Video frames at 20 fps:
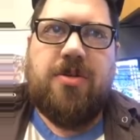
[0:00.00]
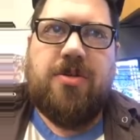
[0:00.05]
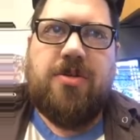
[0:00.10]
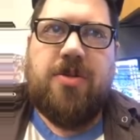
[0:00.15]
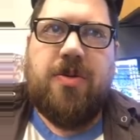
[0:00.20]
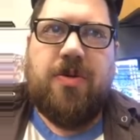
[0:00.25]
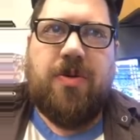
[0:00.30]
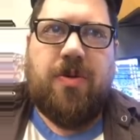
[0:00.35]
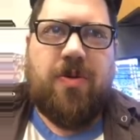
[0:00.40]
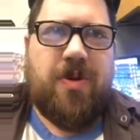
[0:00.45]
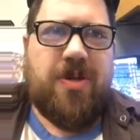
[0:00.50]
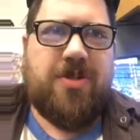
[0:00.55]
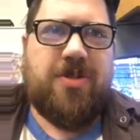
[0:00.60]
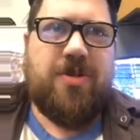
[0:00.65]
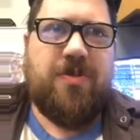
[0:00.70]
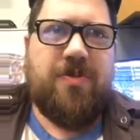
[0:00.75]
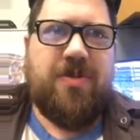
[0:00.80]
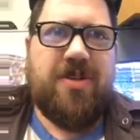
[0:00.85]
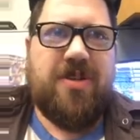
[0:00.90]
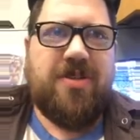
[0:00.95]
So the
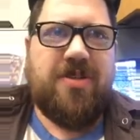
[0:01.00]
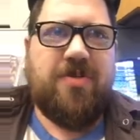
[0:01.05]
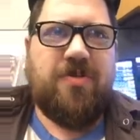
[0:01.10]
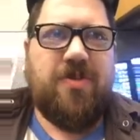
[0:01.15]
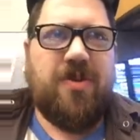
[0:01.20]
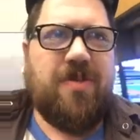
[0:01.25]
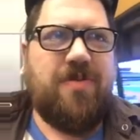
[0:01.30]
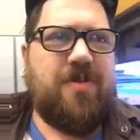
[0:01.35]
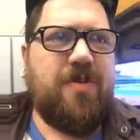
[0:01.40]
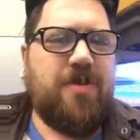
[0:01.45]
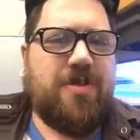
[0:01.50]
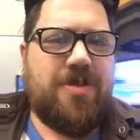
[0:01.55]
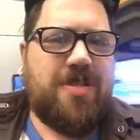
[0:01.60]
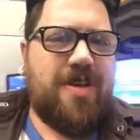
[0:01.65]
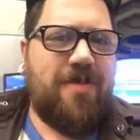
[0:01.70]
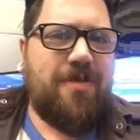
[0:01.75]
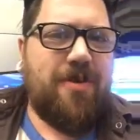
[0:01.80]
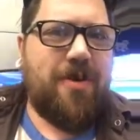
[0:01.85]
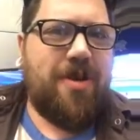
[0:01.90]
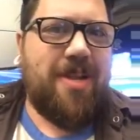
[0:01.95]
question was, what if you just
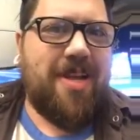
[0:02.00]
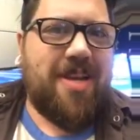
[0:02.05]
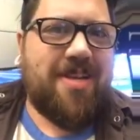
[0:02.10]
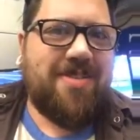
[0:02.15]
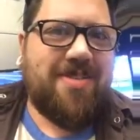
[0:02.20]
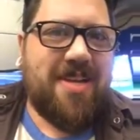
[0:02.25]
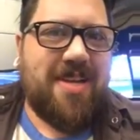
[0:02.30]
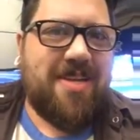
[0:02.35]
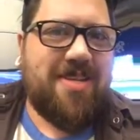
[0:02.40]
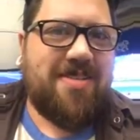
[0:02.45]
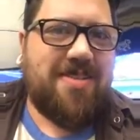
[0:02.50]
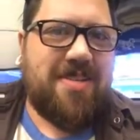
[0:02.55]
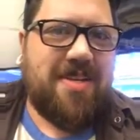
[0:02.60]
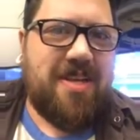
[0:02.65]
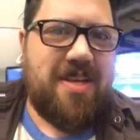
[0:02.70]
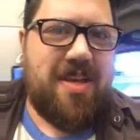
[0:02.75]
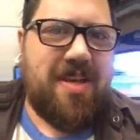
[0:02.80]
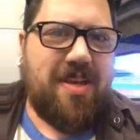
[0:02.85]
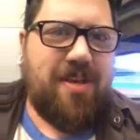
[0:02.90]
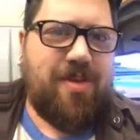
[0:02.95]
have your Class A
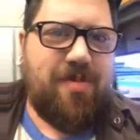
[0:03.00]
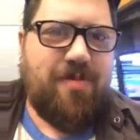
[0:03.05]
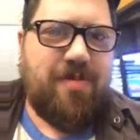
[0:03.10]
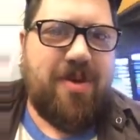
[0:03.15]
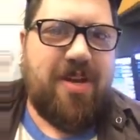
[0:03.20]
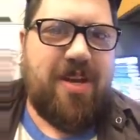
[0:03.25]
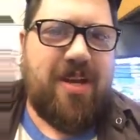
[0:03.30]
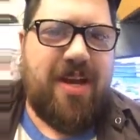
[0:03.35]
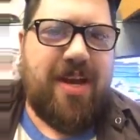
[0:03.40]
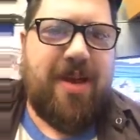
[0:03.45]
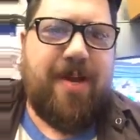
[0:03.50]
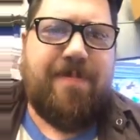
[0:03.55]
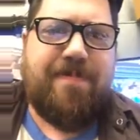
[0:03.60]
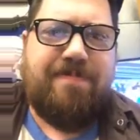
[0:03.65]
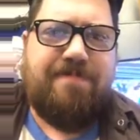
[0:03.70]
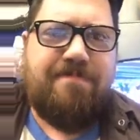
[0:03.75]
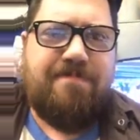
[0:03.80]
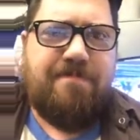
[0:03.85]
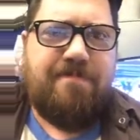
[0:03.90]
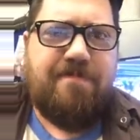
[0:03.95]
CDL, but
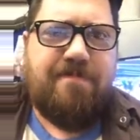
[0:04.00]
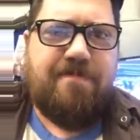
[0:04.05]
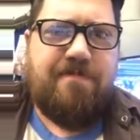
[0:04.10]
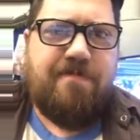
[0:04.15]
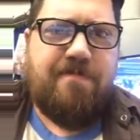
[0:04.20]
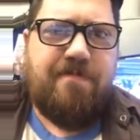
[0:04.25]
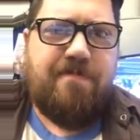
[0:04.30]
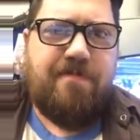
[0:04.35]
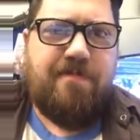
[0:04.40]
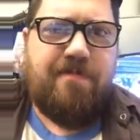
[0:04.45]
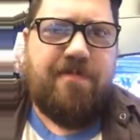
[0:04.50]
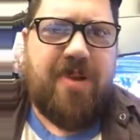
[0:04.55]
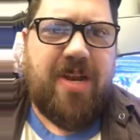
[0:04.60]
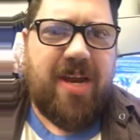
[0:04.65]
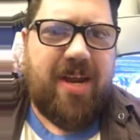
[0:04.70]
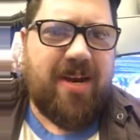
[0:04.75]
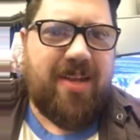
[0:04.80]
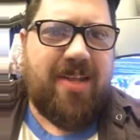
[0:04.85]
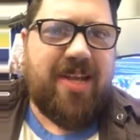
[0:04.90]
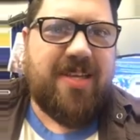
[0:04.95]

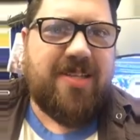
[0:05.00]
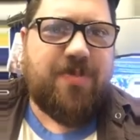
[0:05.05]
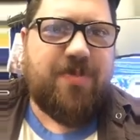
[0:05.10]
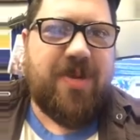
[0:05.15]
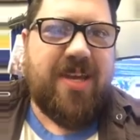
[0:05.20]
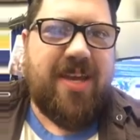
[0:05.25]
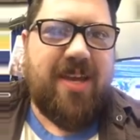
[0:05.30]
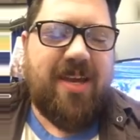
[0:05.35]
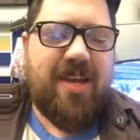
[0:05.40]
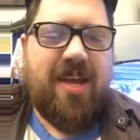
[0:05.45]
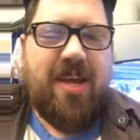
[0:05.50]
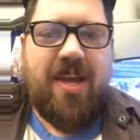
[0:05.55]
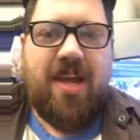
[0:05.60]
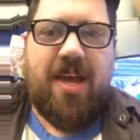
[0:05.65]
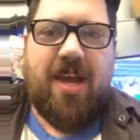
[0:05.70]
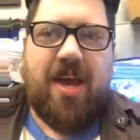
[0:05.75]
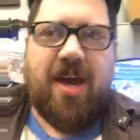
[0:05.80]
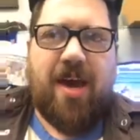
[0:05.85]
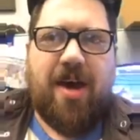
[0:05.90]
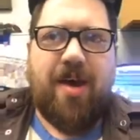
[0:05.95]
not a Class B?
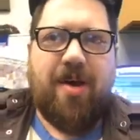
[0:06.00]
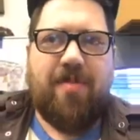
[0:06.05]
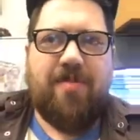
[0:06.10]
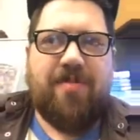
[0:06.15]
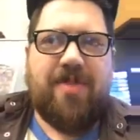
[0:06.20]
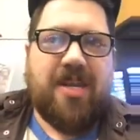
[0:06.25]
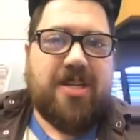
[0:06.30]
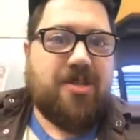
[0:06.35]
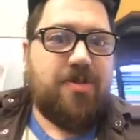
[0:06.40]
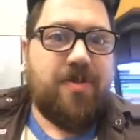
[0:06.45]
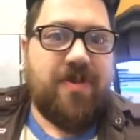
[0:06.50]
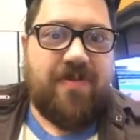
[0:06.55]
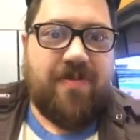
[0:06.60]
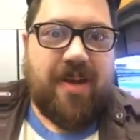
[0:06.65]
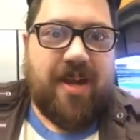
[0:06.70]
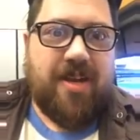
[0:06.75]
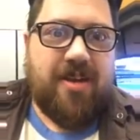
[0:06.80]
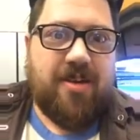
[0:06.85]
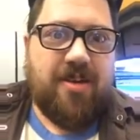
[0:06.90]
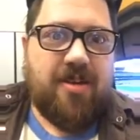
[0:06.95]
That should be
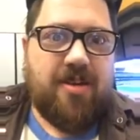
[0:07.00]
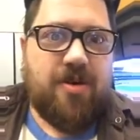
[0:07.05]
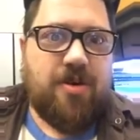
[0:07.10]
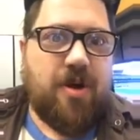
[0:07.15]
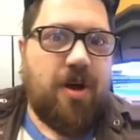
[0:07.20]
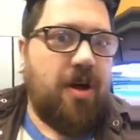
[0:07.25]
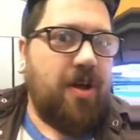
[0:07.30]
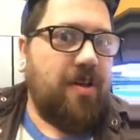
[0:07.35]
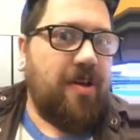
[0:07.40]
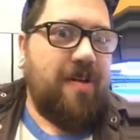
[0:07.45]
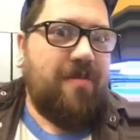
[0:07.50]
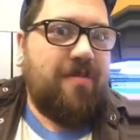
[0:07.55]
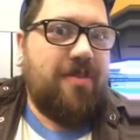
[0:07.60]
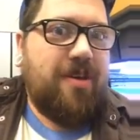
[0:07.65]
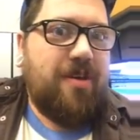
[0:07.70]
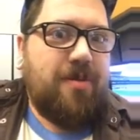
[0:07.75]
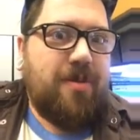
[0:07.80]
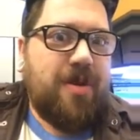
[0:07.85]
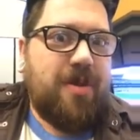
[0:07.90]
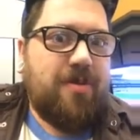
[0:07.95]
fine.
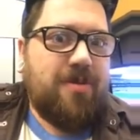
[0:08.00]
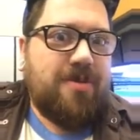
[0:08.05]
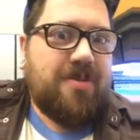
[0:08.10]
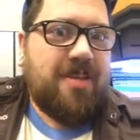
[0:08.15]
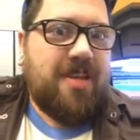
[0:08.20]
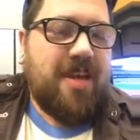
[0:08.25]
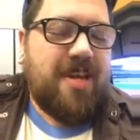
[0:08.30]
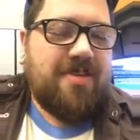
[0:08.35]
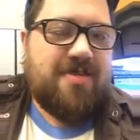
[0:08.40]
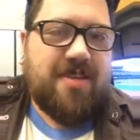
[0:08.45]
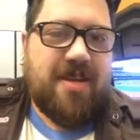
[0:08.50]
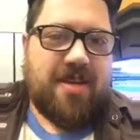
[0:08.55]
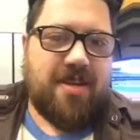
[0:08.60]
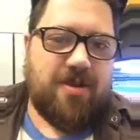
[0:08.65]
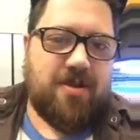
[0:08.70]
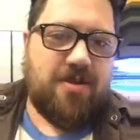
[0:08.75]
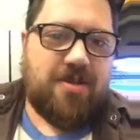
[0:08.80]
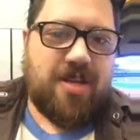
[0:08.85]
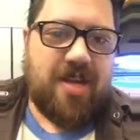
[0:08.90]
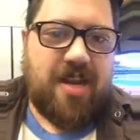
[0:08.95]
Everything we do is Class A.
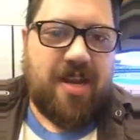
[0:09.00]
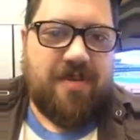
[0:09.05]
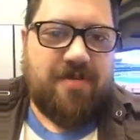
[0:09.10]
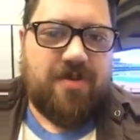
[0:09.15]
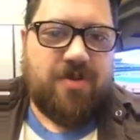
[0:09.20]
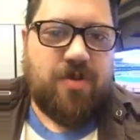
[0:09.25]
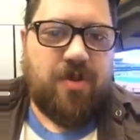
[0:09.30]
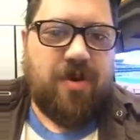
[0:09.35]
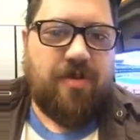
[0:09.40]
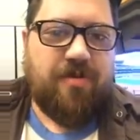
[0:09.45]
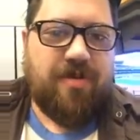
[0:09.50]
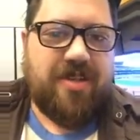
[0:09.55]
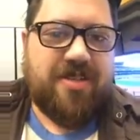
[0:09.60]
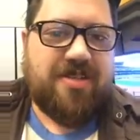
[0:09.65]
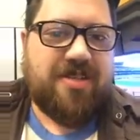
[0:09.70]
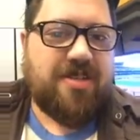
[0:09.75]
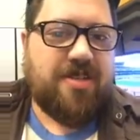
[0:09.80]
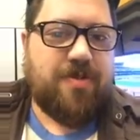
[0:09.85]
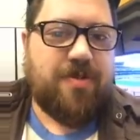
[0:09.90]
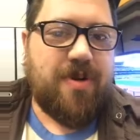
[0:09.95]
You just got to have 12
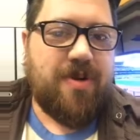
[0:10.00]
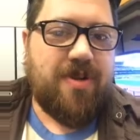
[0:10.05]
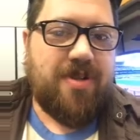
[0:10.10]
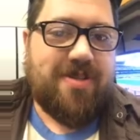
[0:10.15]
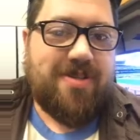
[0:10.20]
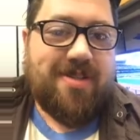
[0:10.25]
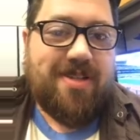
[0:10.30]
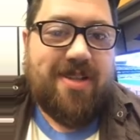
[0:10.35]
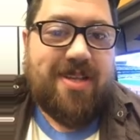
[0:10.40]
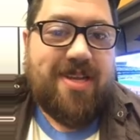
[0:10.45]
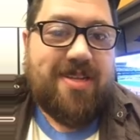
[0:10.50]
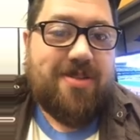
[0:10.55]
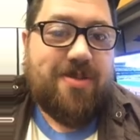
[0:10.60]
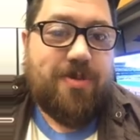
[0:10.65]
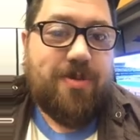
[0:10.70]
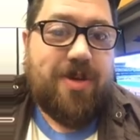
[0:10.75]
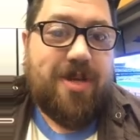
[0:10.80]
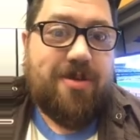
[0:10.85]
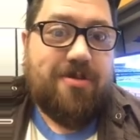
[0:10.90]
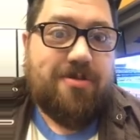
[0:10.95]
months experience in the last
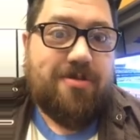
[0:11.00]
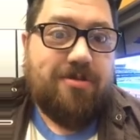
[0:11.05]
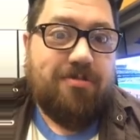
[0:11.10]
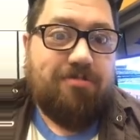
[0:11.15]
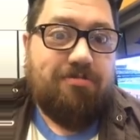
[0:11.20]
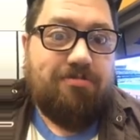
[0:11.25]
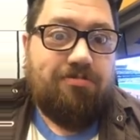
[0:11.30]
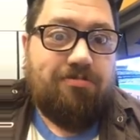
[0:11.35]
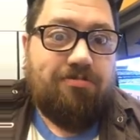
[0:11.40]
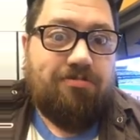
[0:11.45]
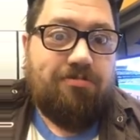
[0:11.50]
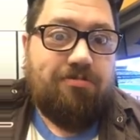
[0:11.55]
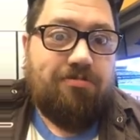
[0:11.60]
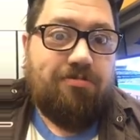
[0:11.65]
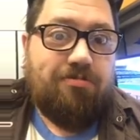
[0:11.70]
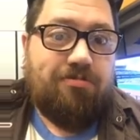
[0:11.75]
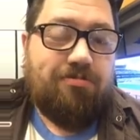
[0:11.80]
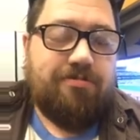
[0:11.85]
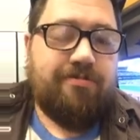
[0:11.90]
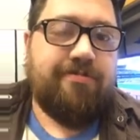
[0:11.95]
3 years.
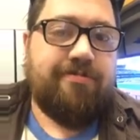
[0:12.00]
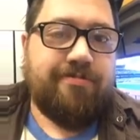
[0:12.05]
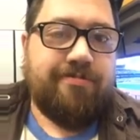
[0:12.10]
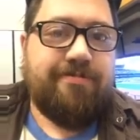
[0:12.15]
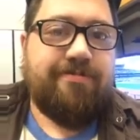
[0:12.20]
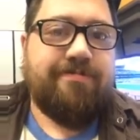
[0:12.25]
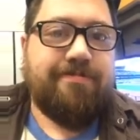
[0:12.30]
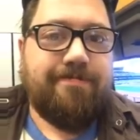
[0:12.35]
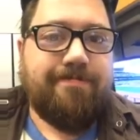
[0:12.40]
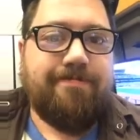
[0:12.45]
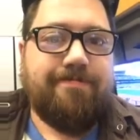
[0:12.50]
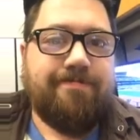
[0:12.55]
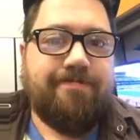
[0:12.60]
Mm-hmm.